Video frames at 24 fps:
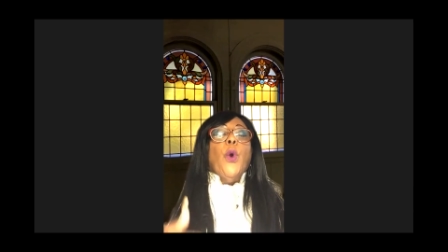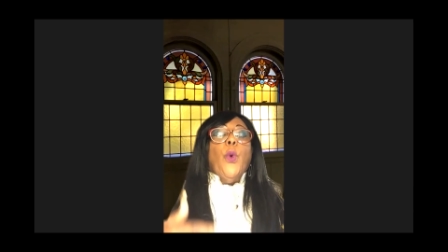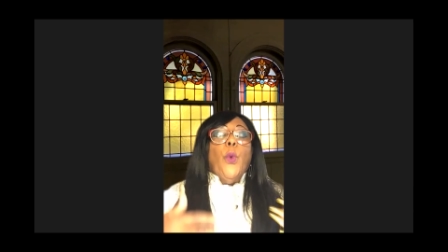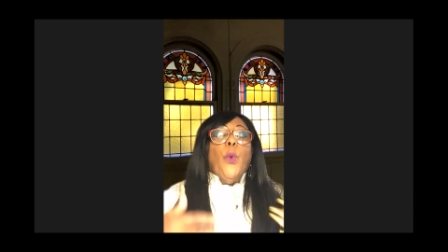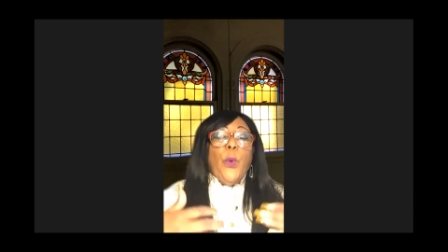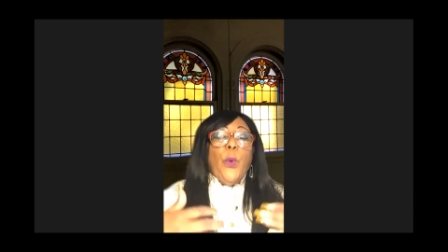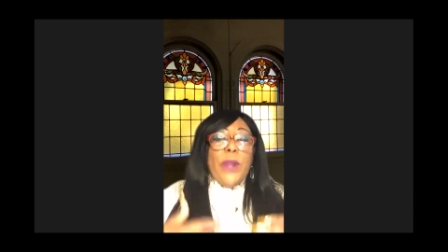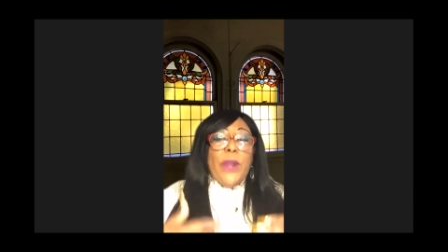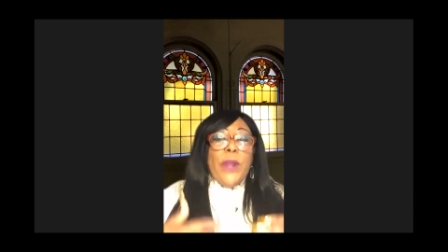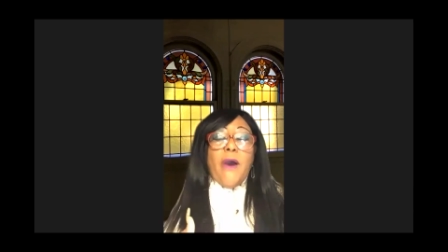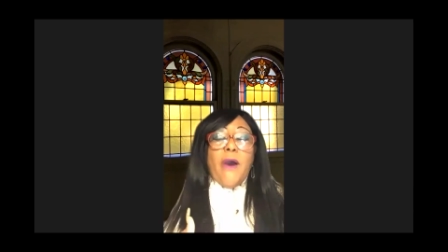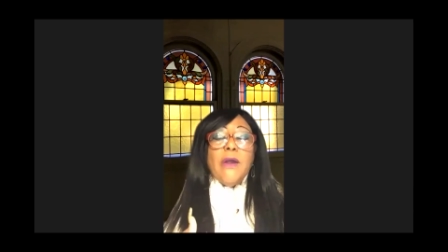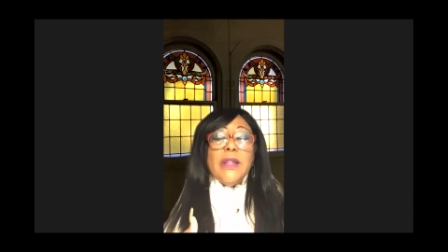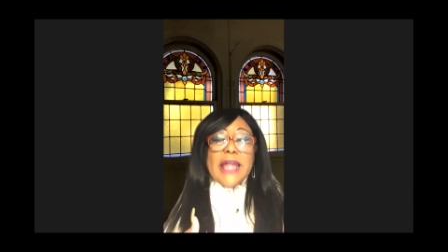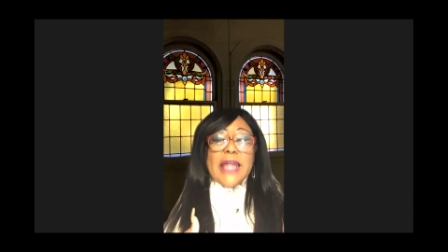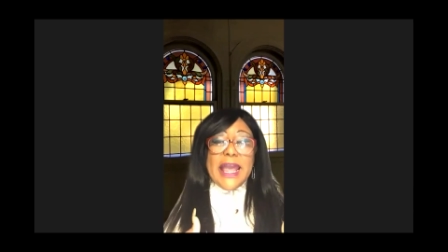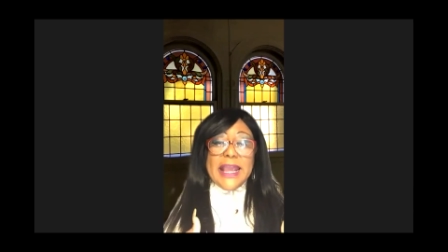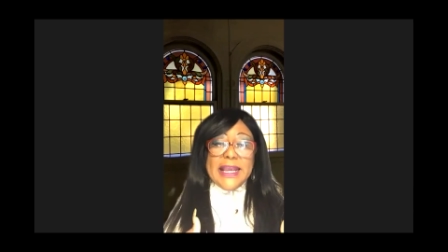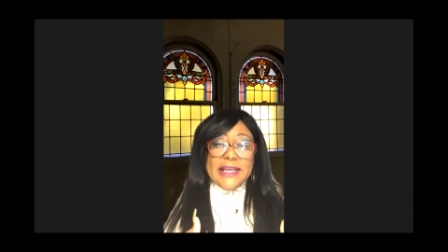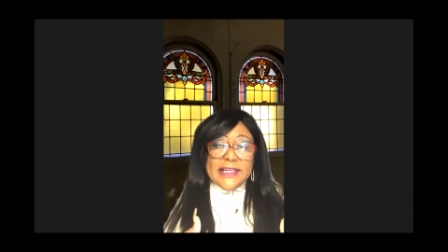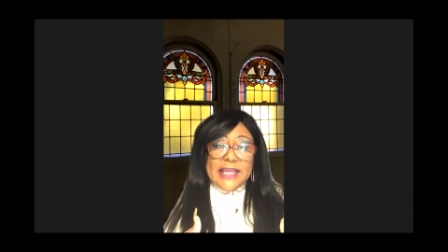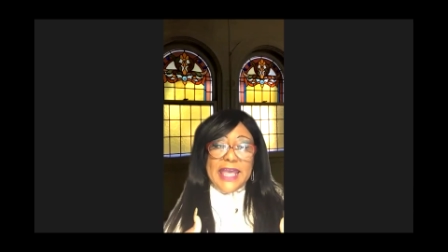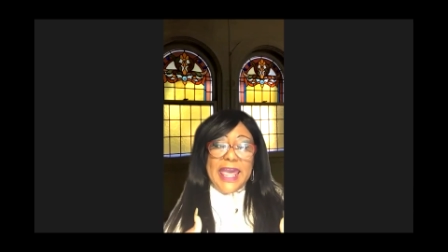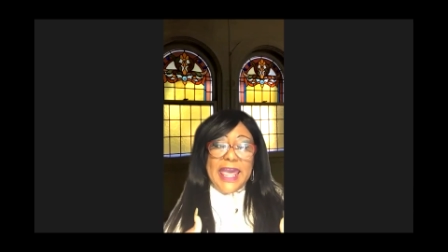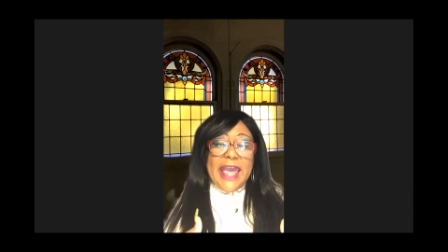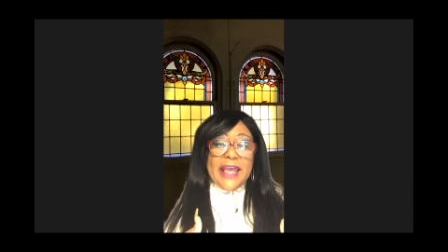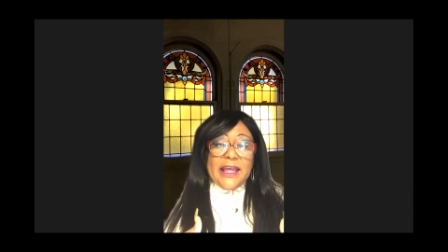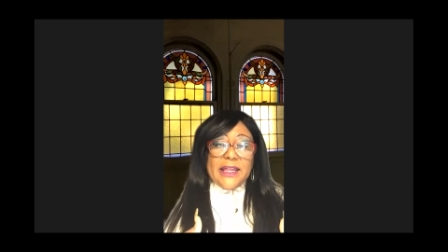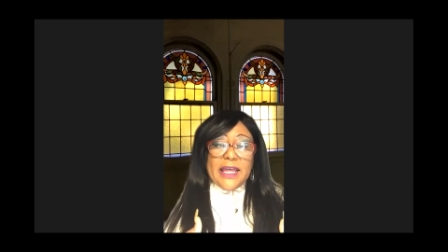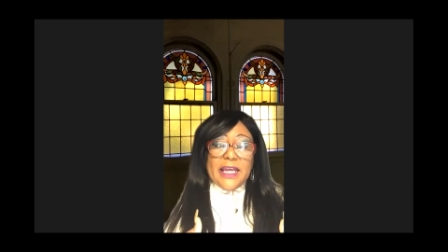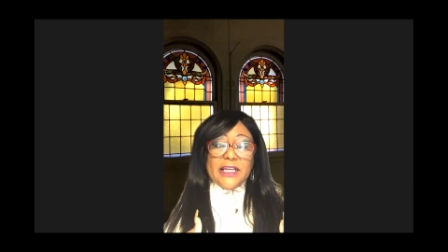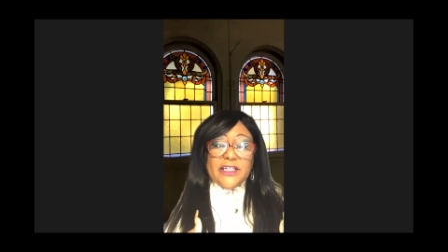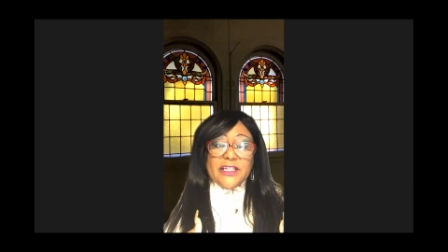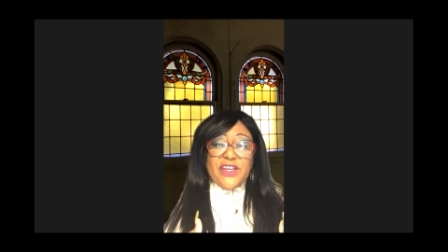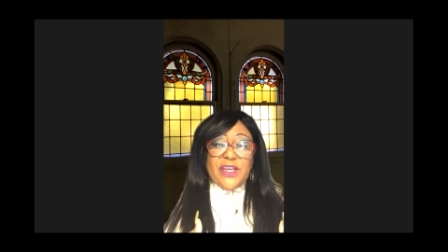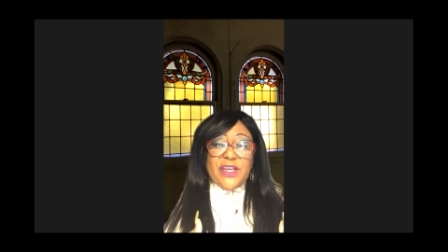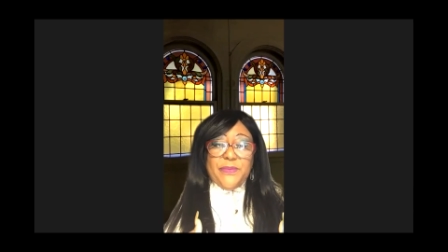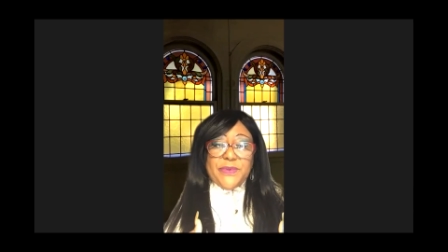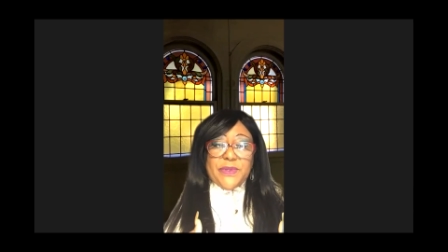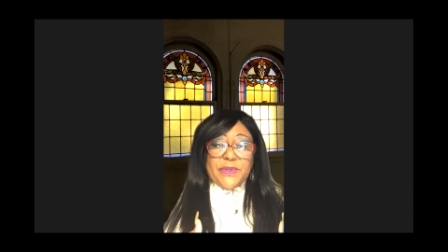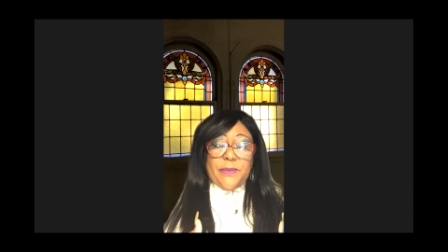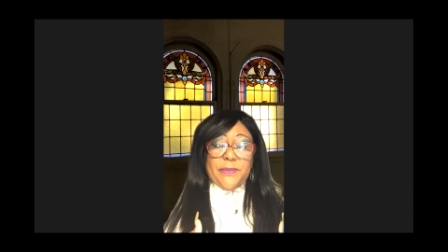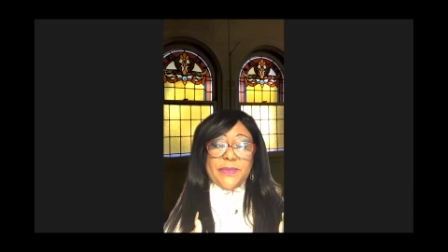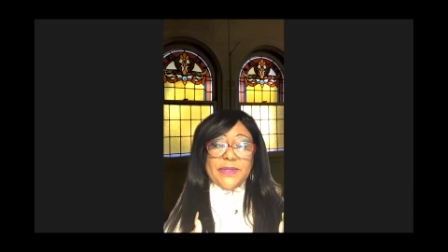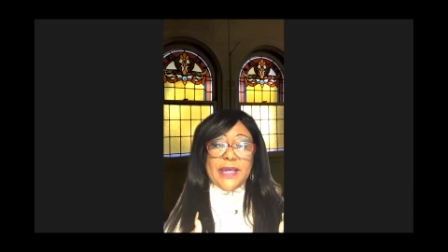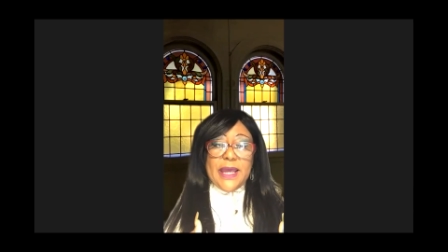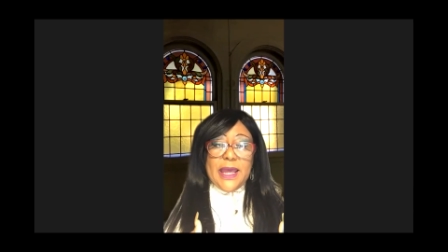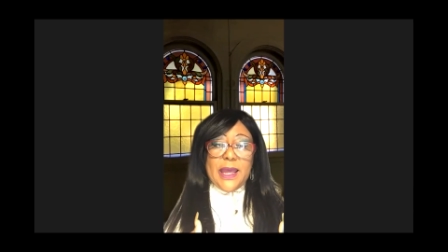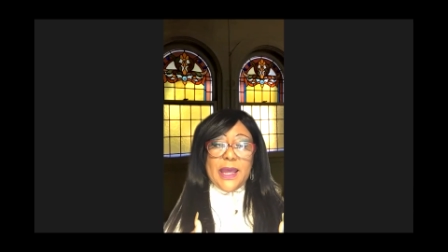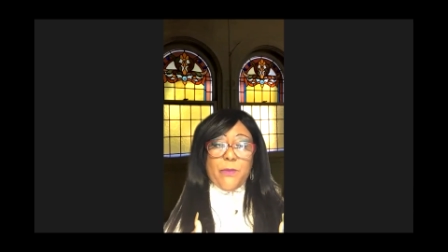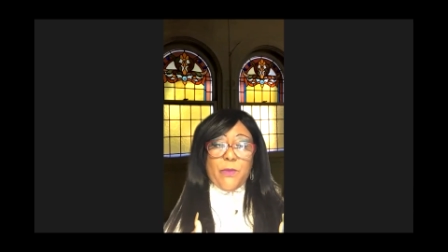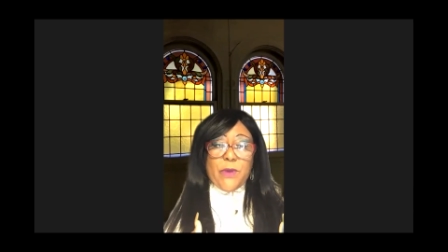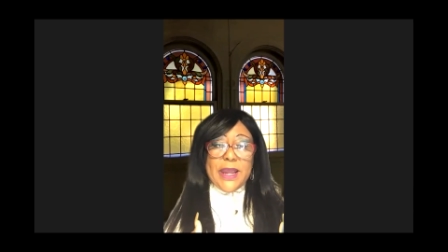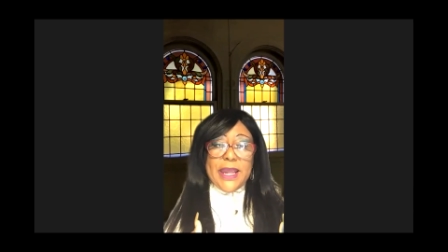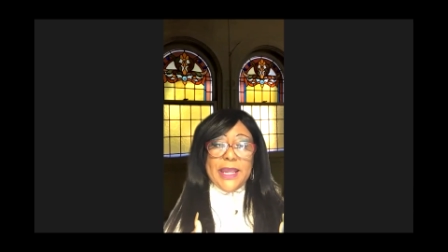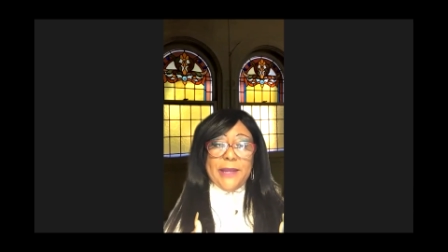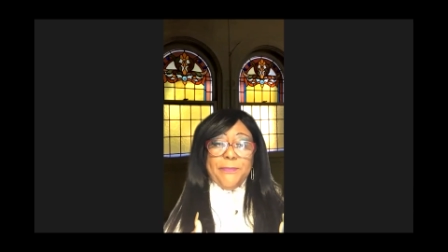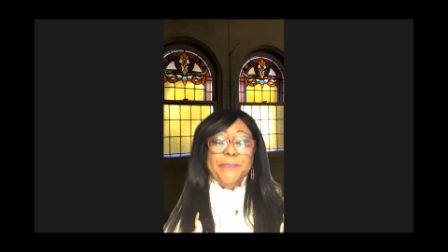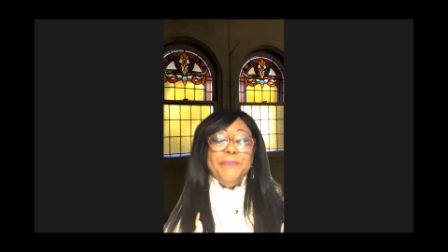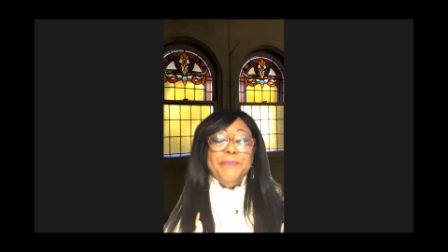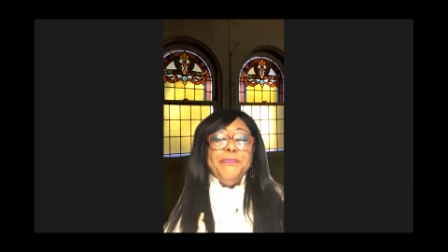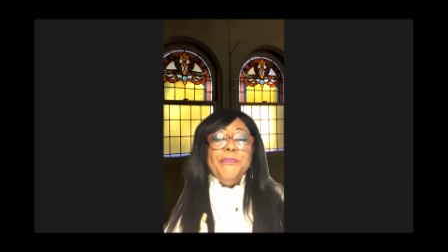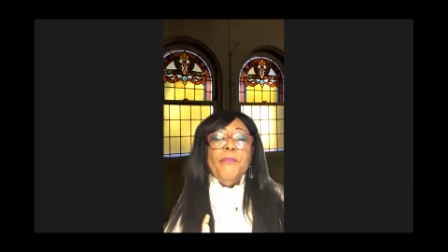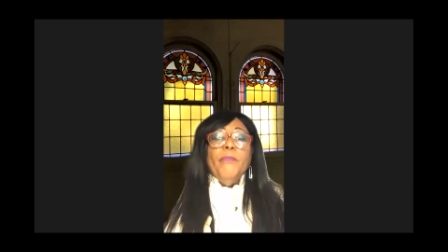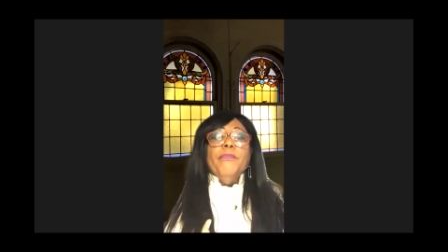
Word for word: we all like act like sheep sometimes, right?